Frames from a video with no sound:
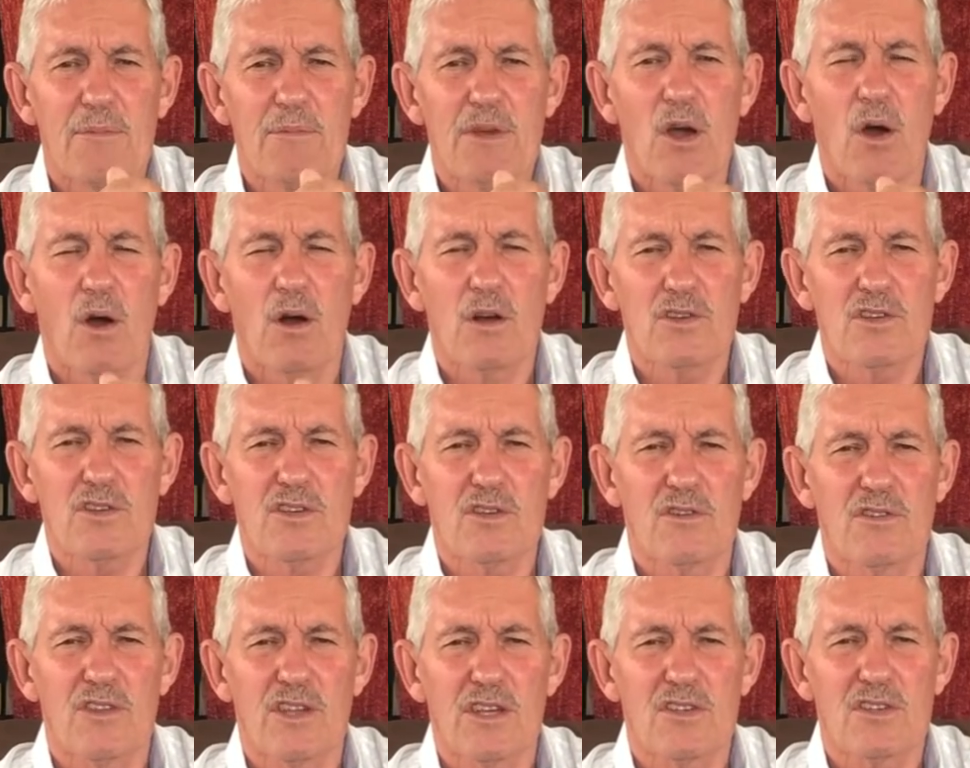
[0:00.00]
me ask
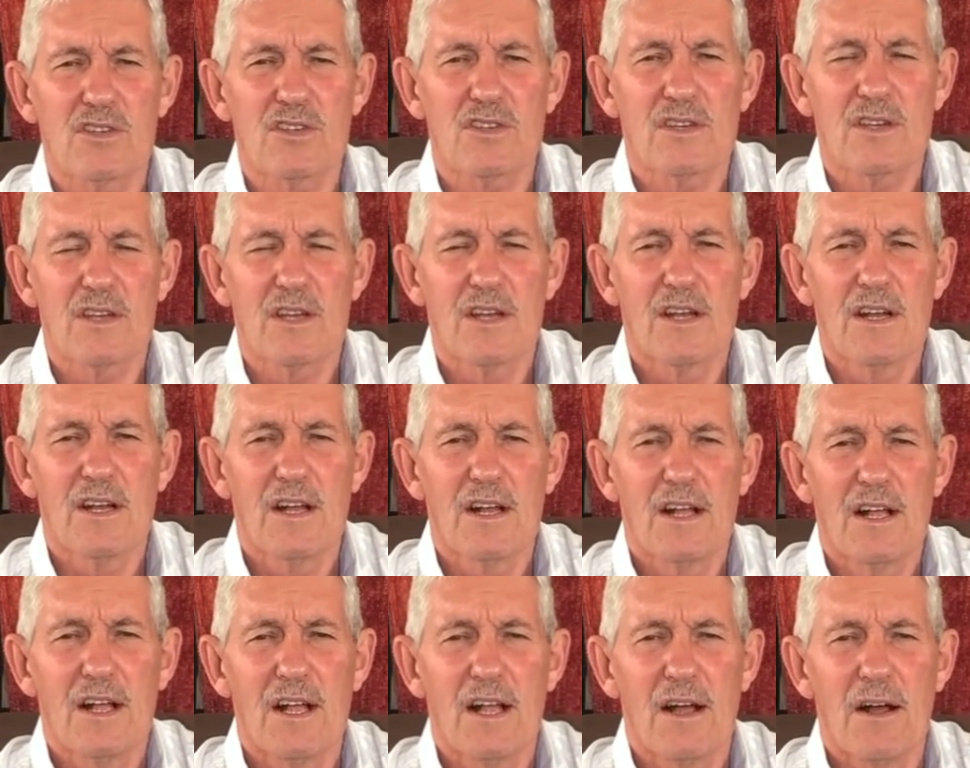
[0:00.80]
you this
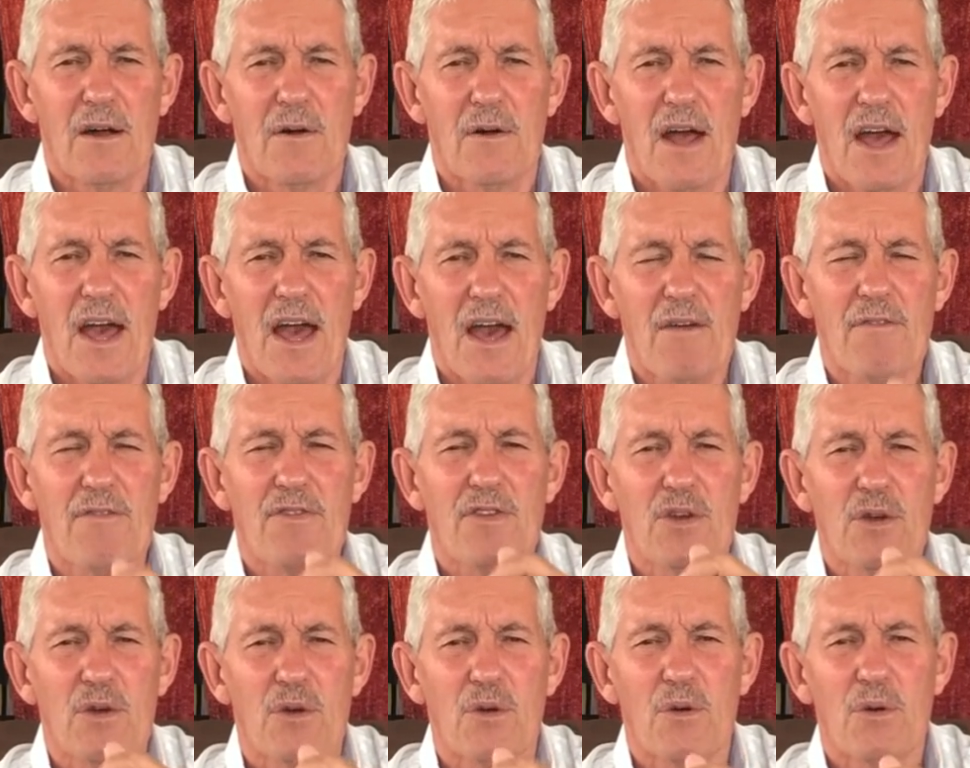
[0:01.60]
Have
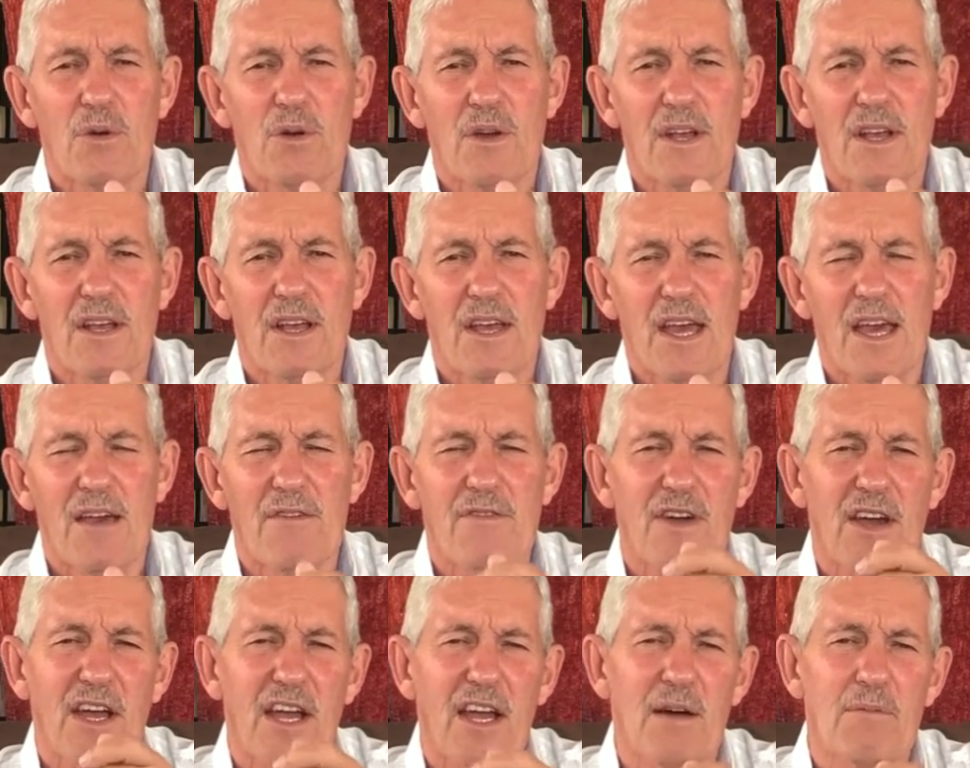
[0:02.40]
you
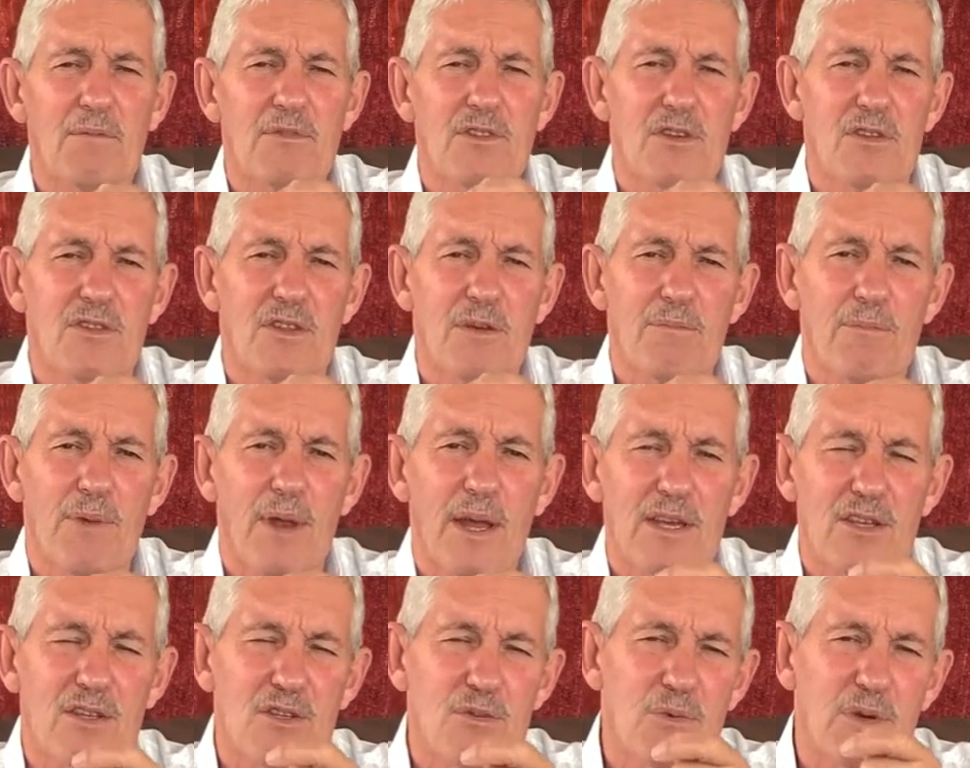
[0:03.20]
ever come to the
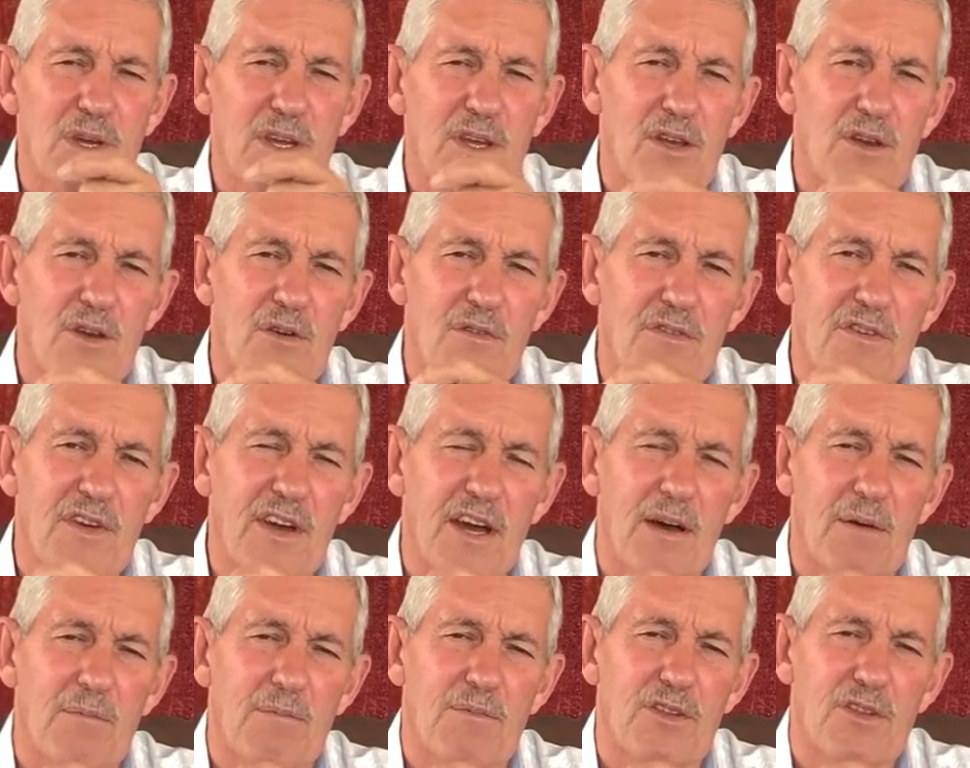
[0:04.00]
place where you've
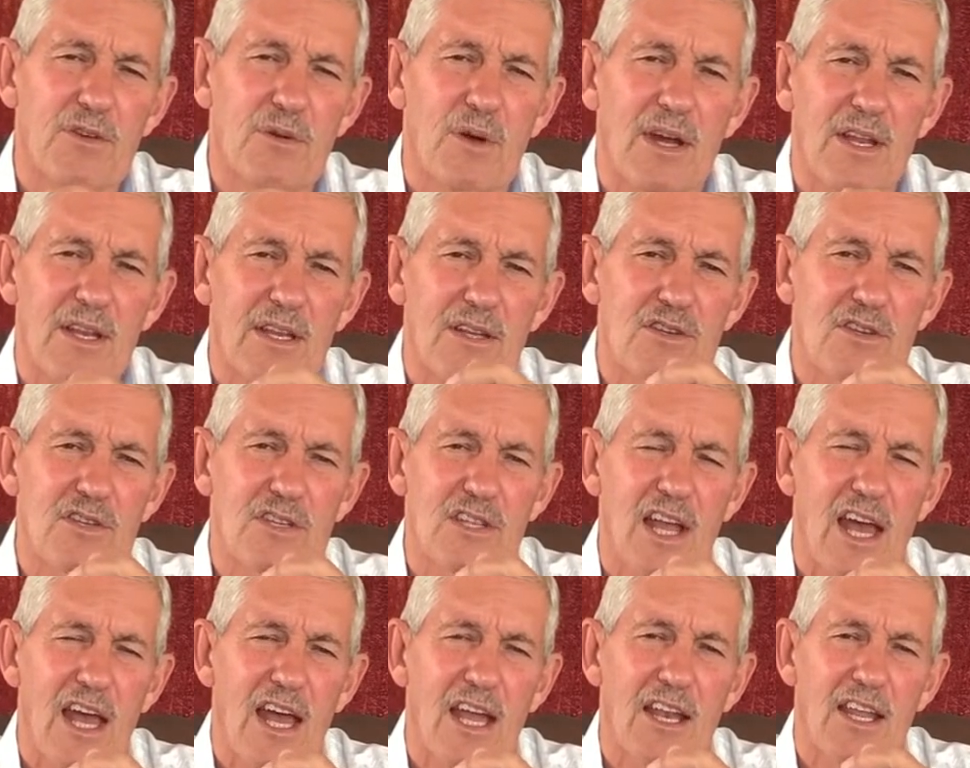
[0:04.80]
come to
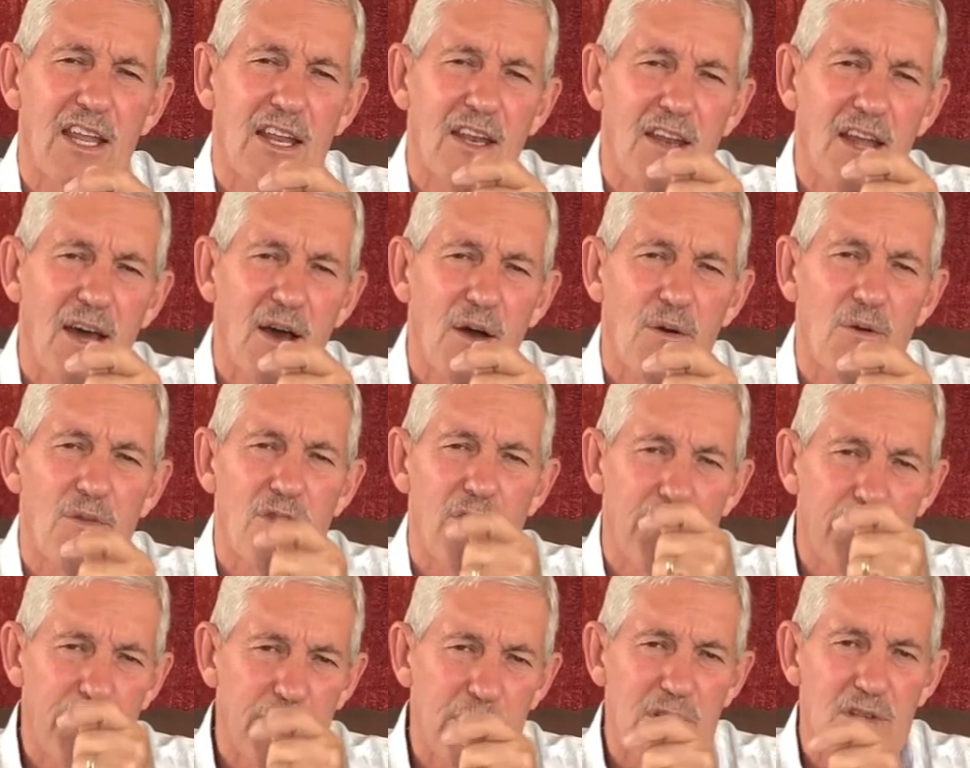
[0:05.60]
understand and know
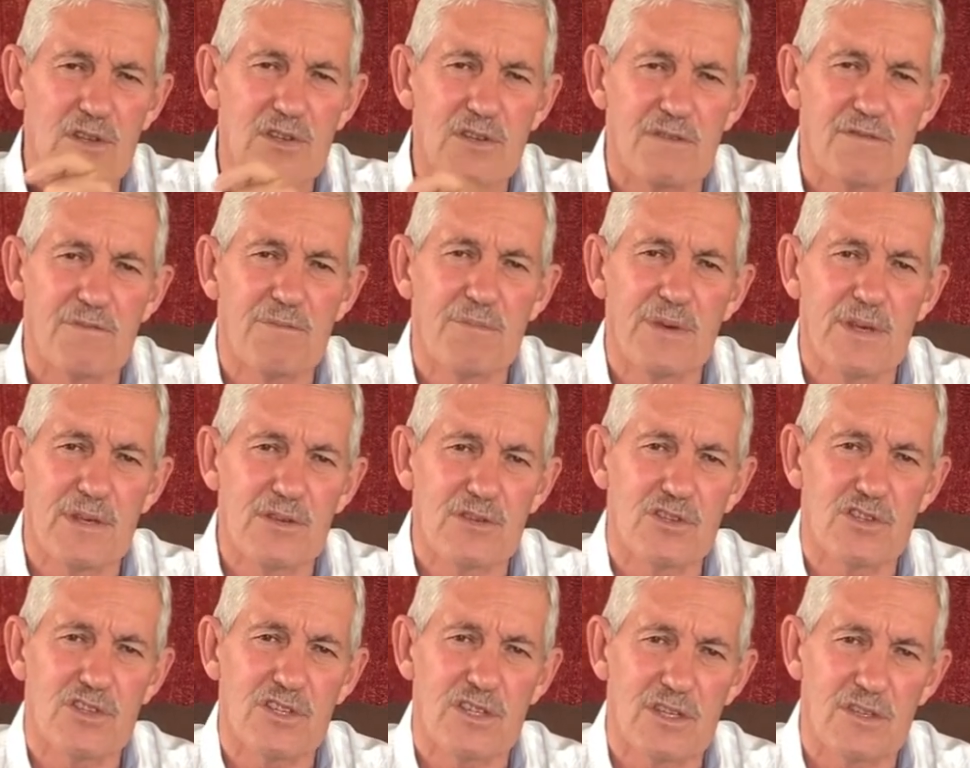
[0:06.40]
the Prince of
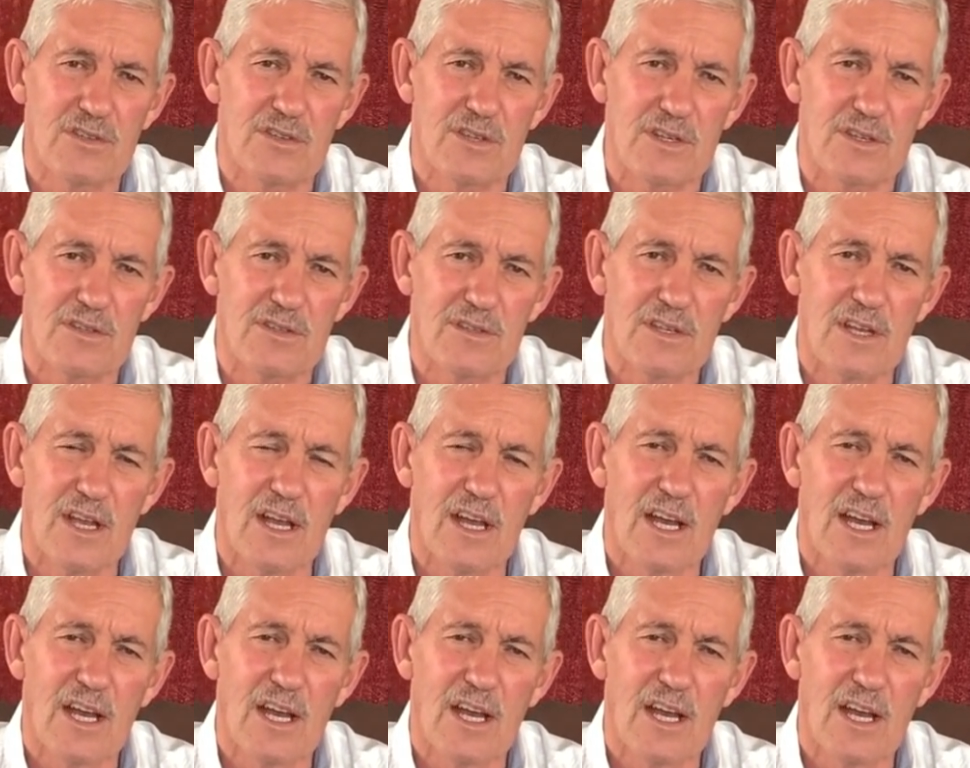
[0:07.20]
Peace, Jesus?